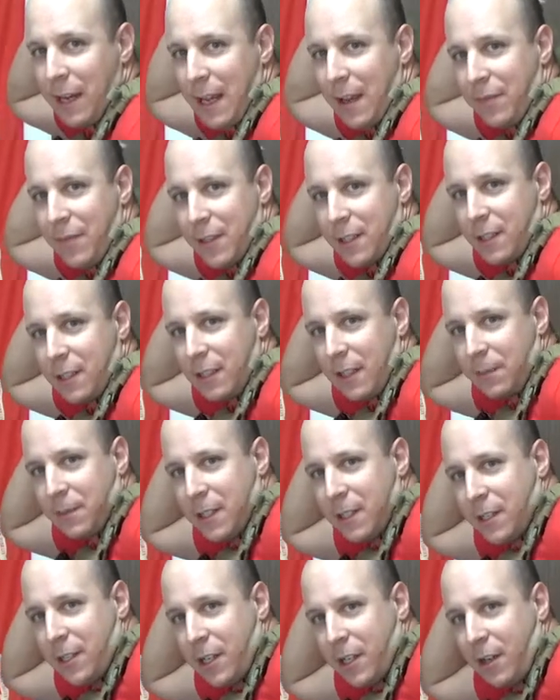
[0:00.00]
to have this clipped
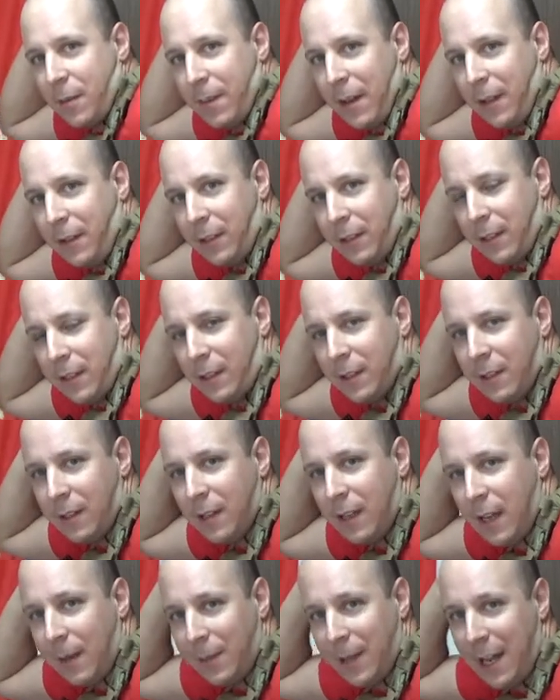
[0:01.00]
into your belt.
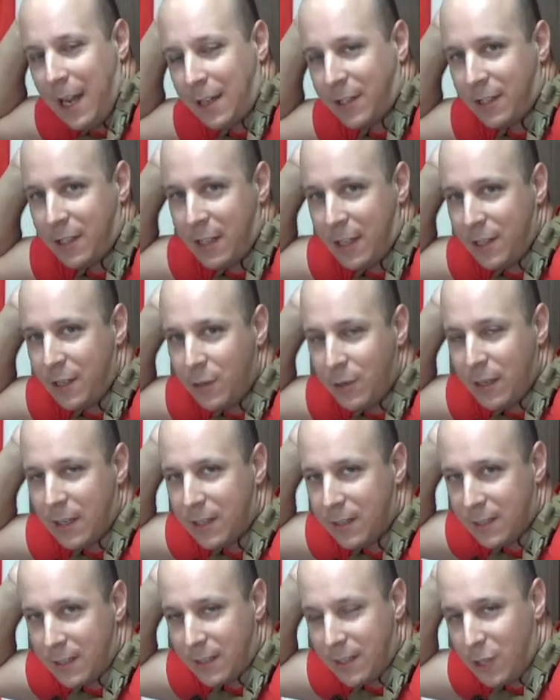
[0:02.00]
I'm not actually going to do it
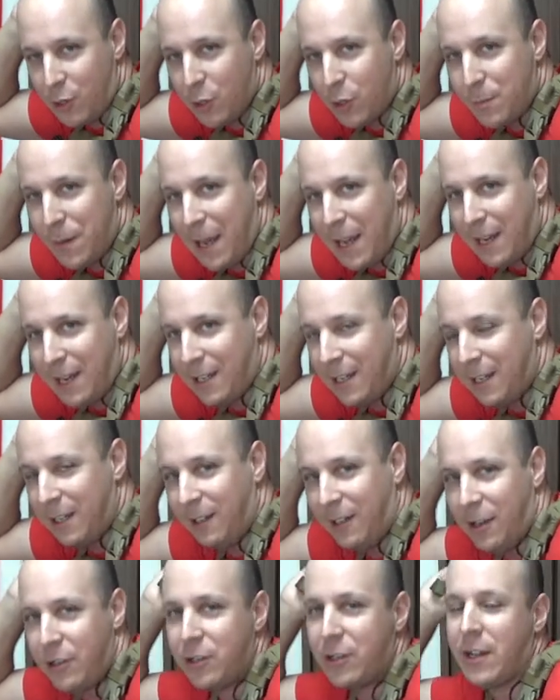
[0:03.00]
because it's a huge pain. I need a
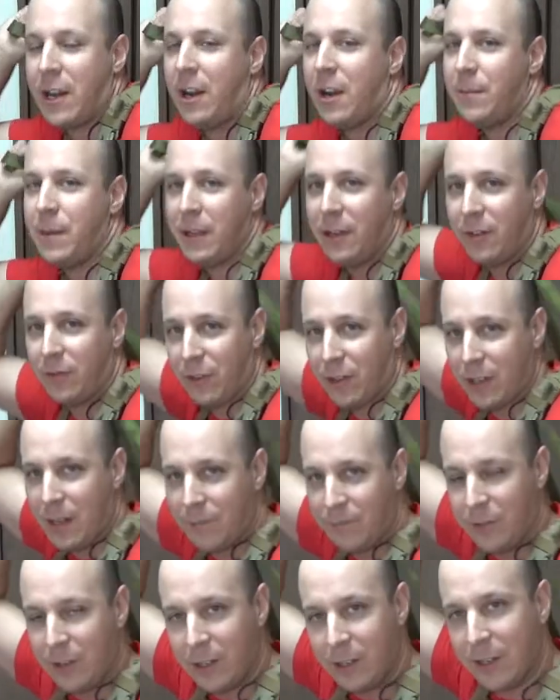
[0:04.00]
larger carabiner for
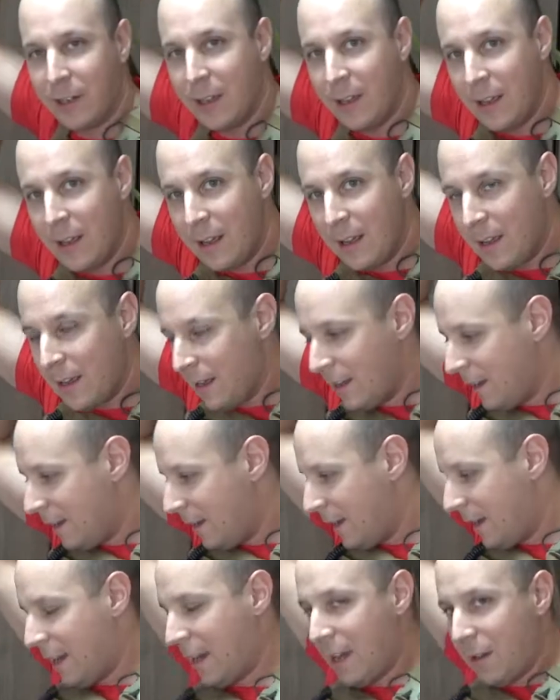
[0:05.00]
comfort.
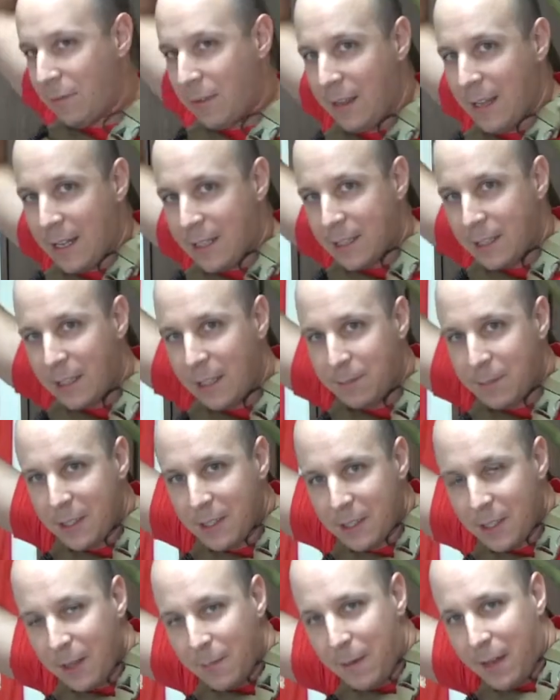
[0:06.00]
And when that's clipped
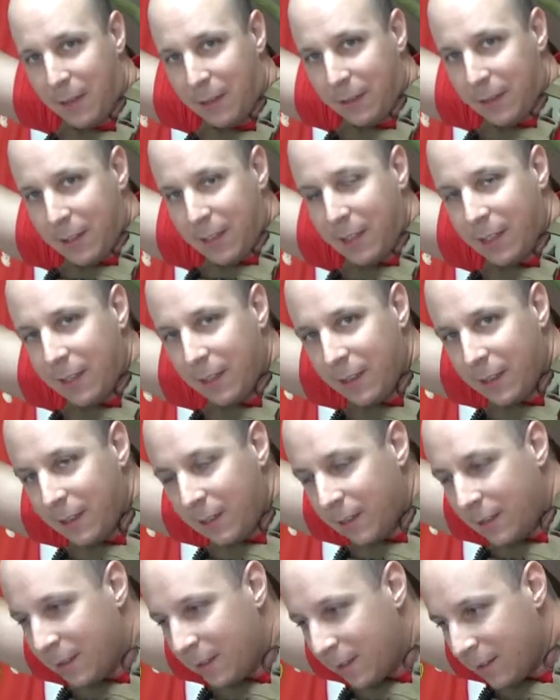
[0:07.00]
into the belt,
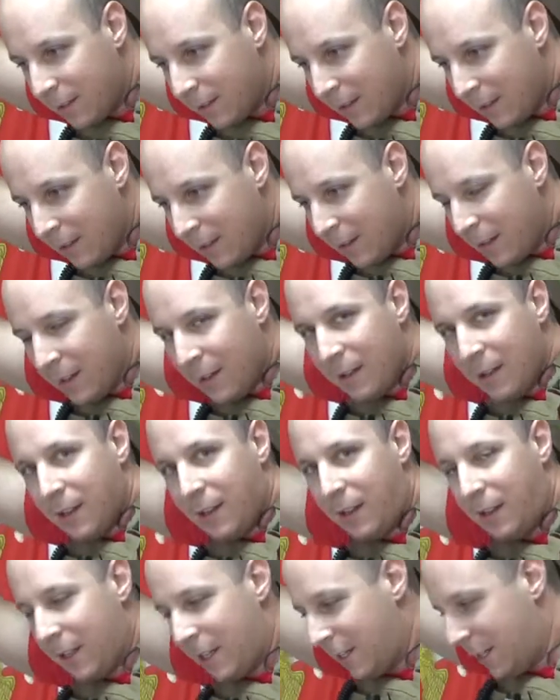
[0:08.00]

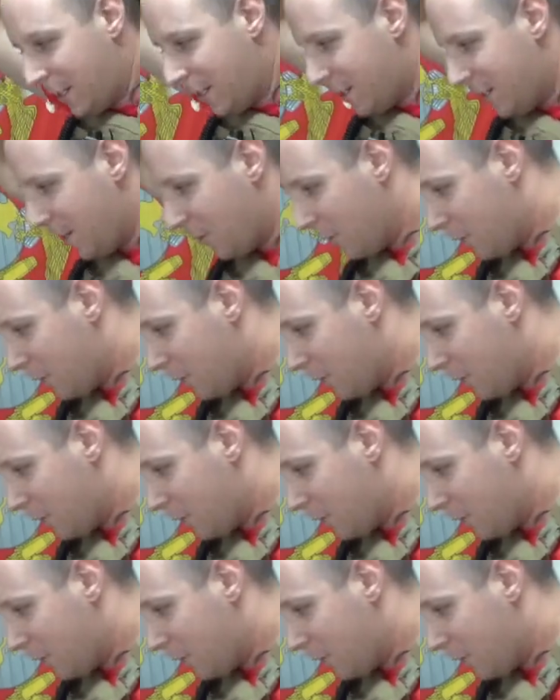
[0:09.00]
all you need to do